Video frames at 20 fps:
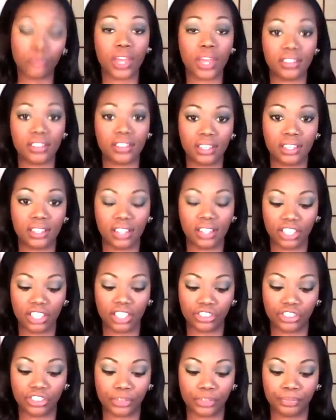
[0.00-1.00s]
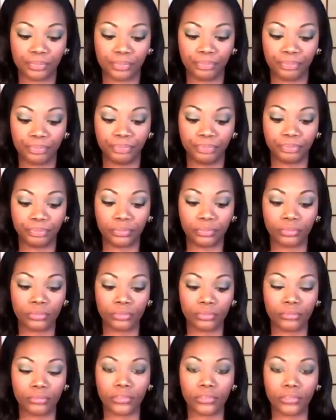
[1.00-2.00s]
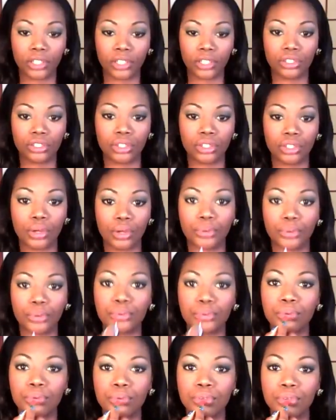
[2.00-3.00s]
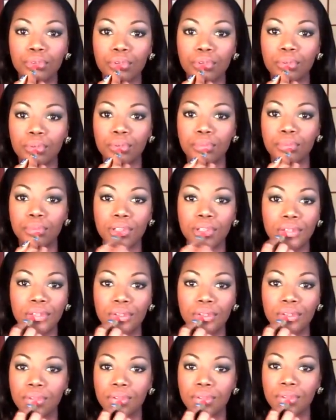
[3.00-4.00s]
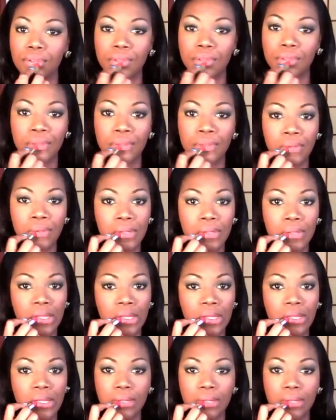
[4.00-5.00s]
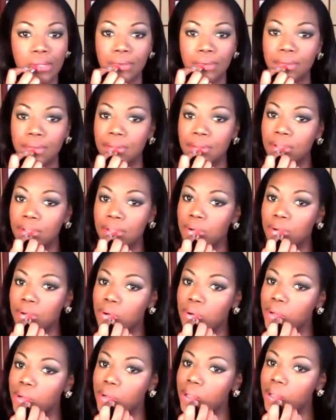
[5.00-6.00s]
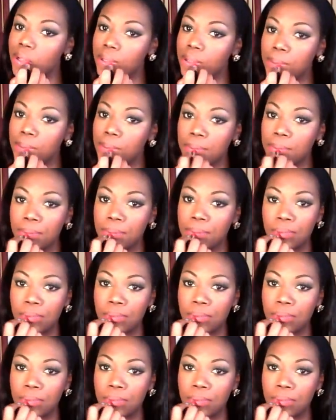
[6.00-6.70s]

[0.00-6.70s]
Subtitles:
NYC collection. So I'm just going to place just a little on.